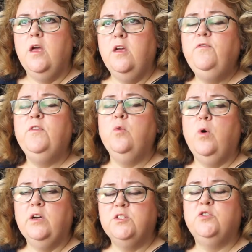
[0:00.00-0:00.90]
If you
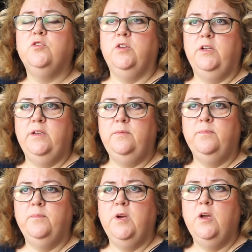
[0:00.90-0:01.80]
are struggling
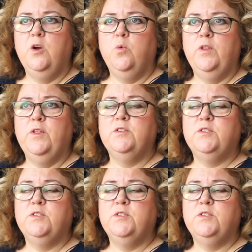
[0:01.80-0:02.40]
with